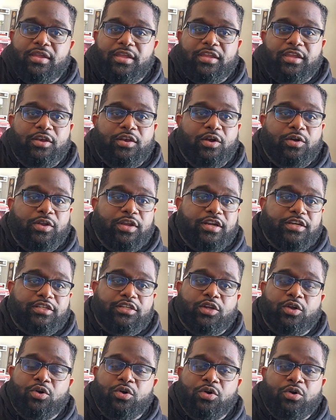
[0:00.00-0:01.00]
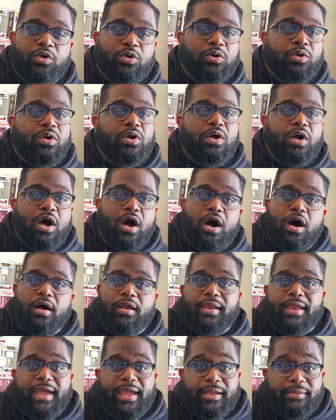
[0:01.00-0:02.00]
you know, your school, all
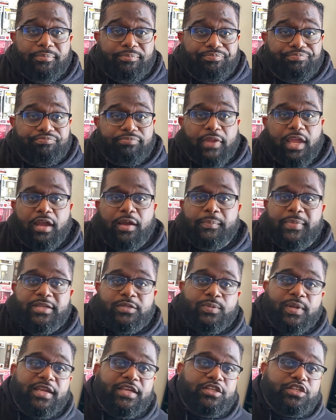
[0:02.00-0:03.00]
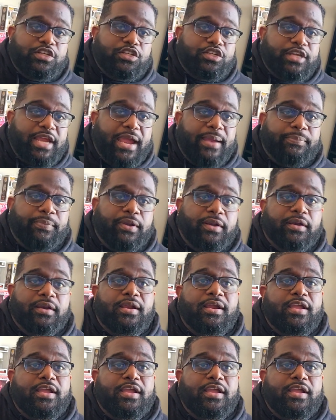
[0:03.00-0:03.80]
that, um, as well as your chapter.